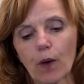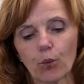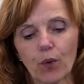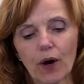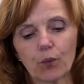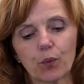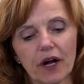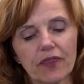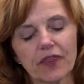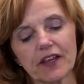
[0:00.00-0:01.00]
What
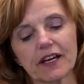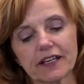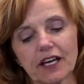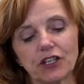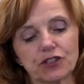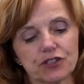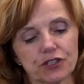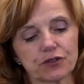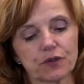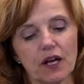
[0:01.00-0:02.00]
one thing can you
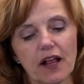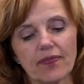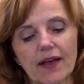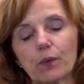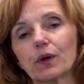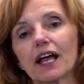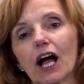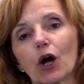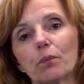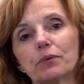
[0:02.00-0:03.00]
do that will
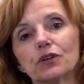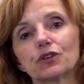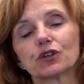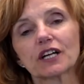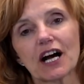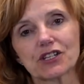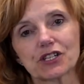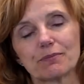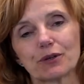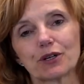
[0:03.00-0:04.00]
help your
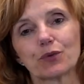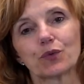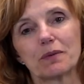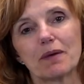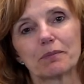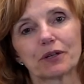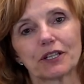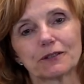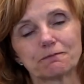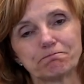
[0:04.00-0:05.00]
customer remember
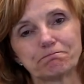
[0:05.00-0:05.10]
you?